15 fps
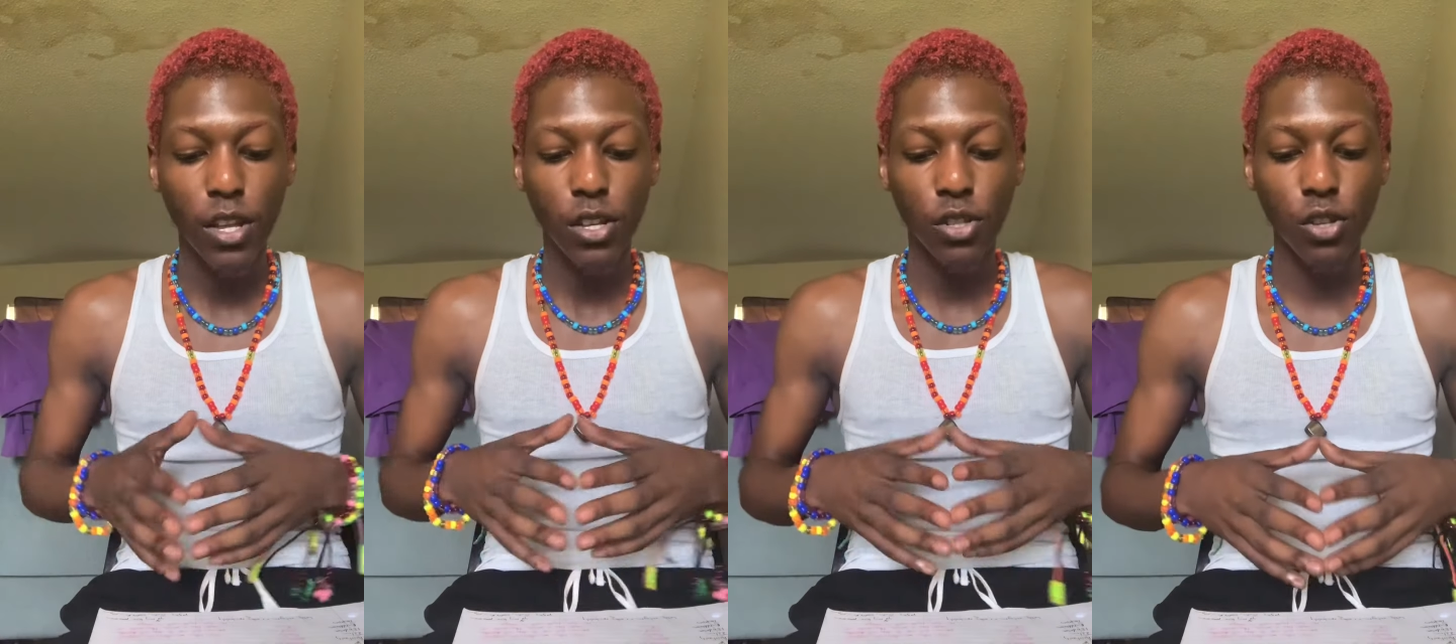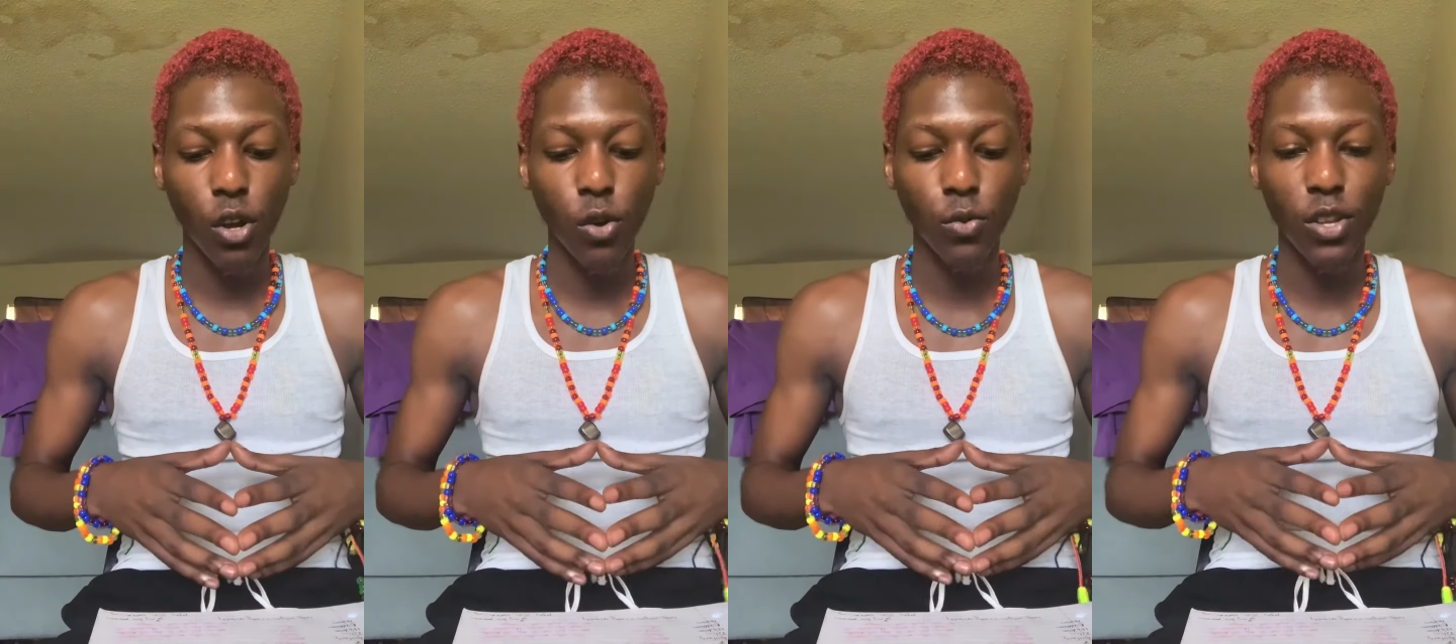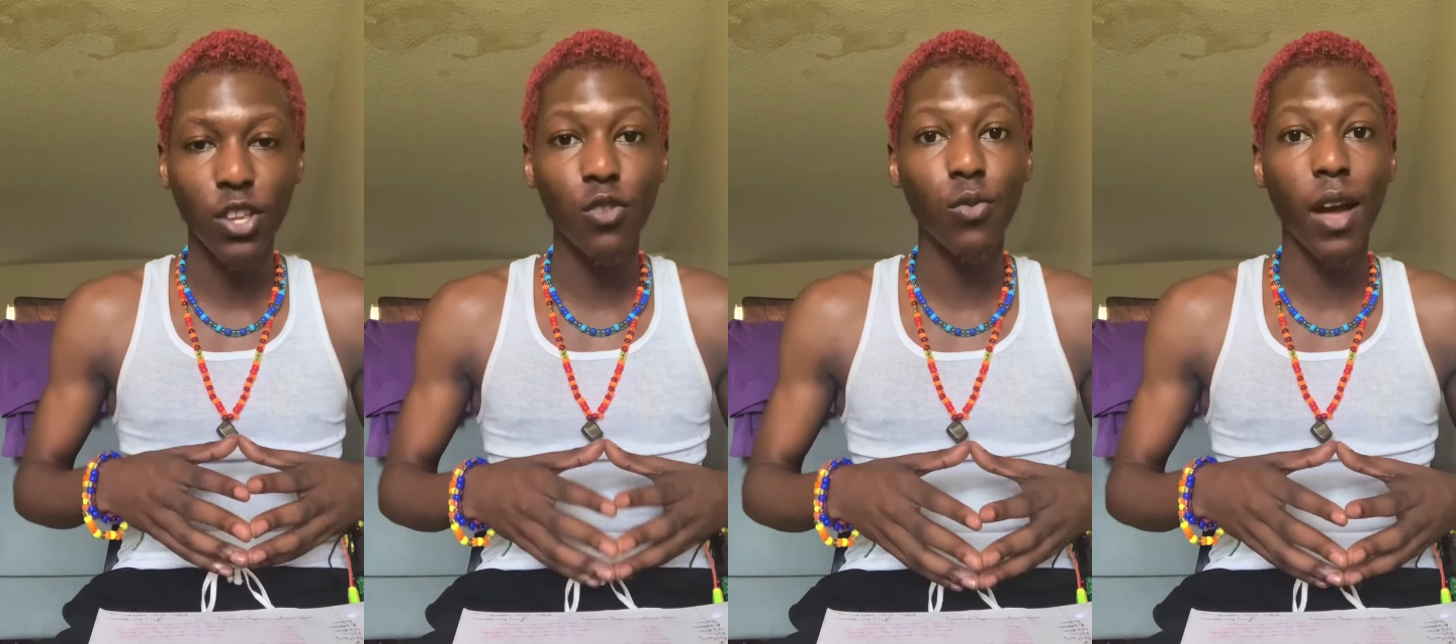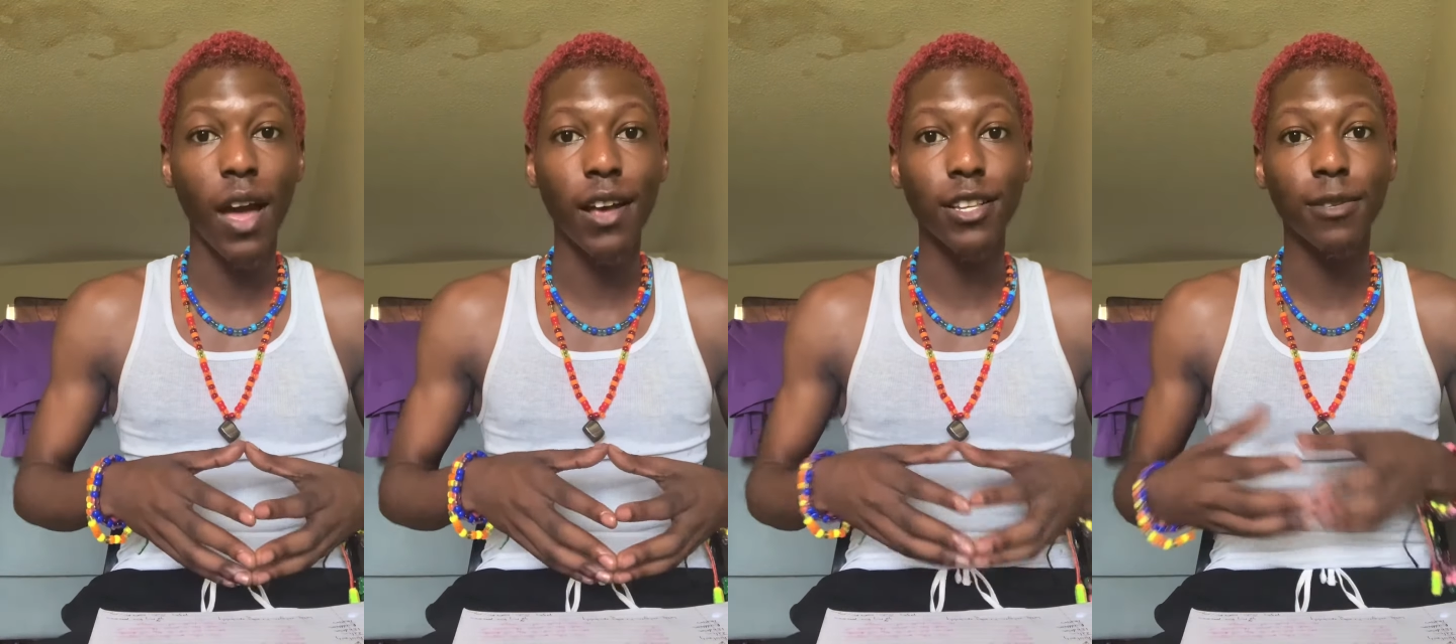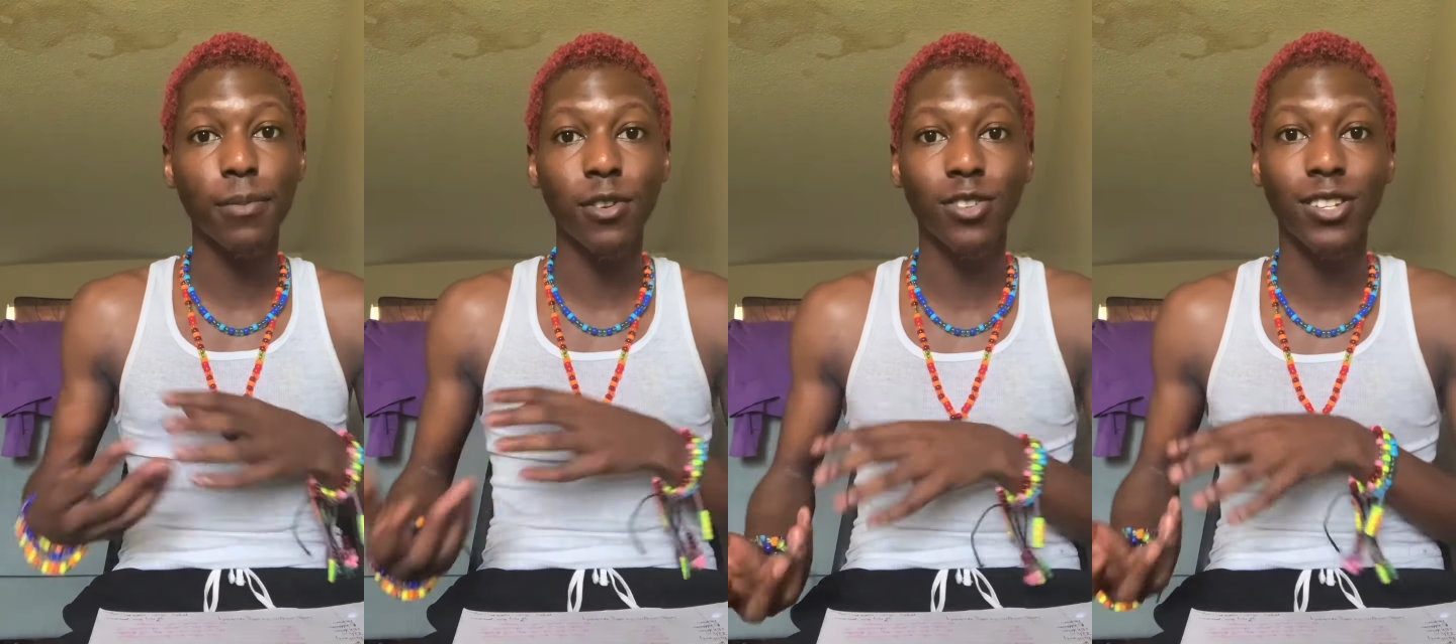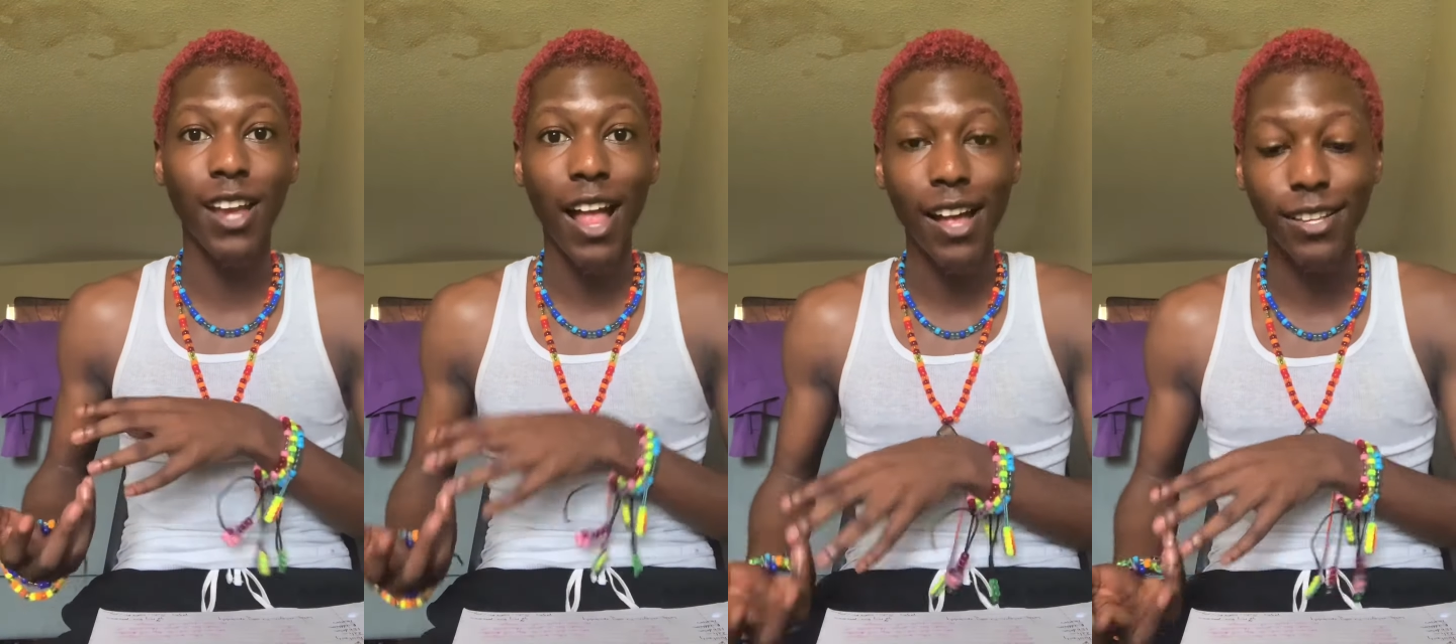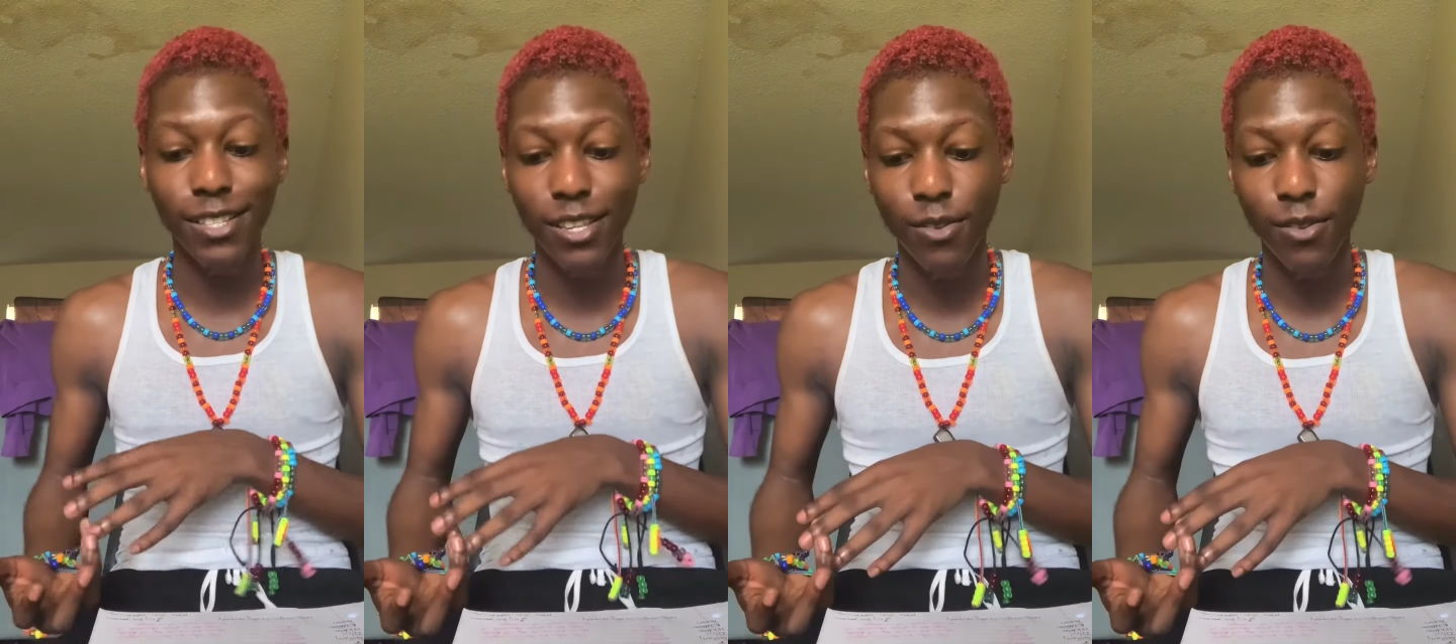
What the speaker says: So then you have spirituality